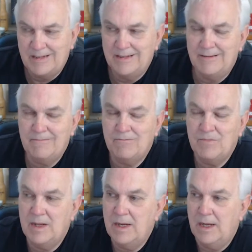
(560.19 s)
Yeah.
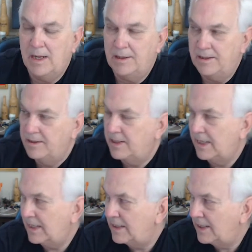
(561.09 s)

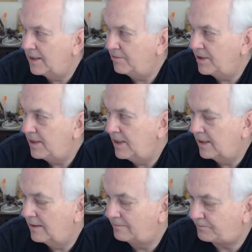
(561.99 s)
Jack and I, we